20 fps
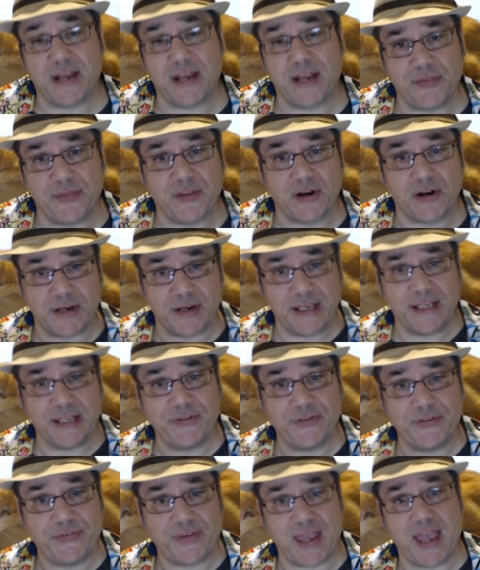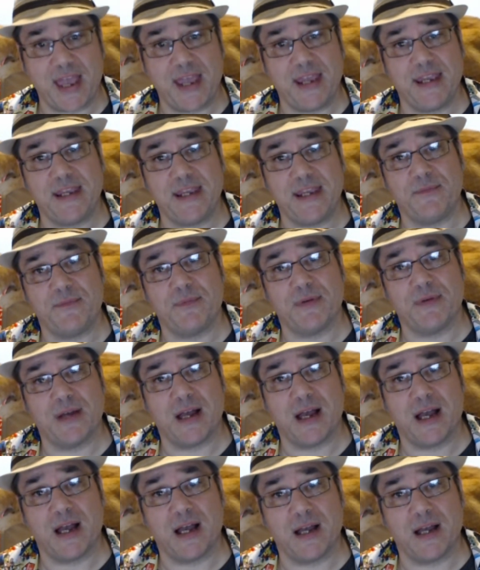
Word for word: there is a